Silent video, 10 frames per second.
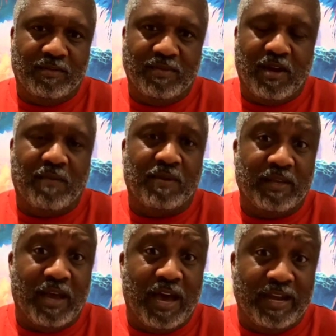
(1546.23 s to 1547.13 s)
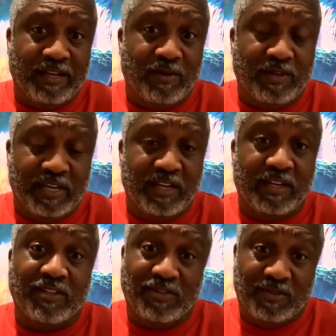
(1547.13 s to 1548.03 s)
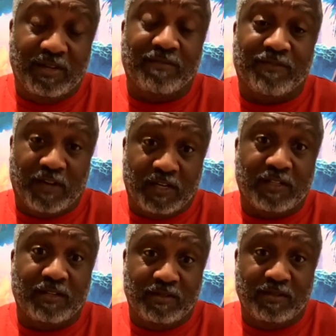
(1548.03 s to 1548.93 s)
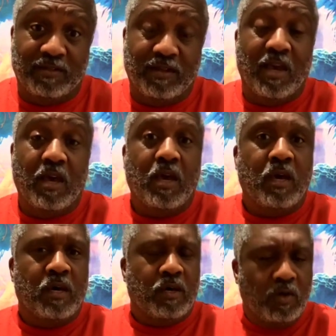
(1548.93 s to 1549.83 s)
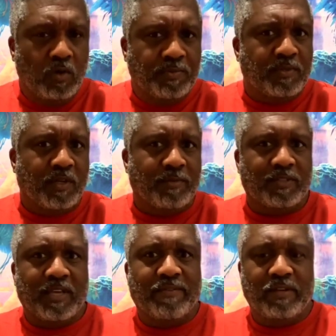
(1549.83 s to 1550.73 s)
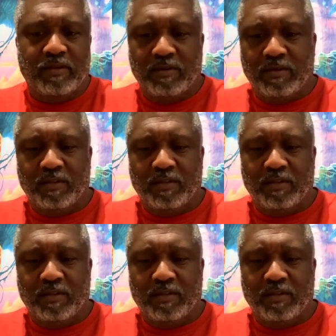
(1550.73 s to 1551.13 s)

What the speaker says: Some of y'all playing hide and go get it because you getting fucked. Oops, number 7.